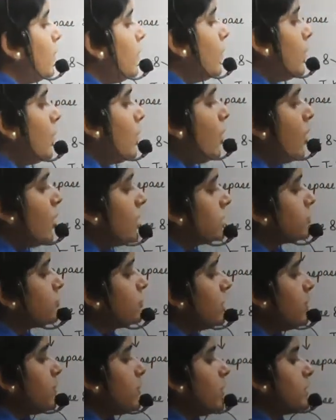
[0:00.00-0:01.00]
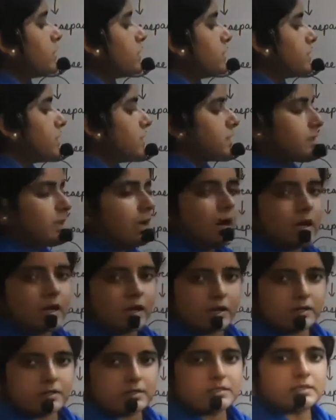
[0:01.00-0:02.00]
all three processes
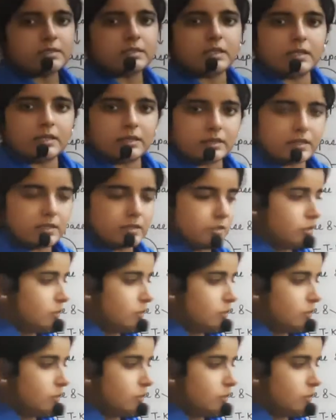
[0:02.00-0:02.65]
occurs in this.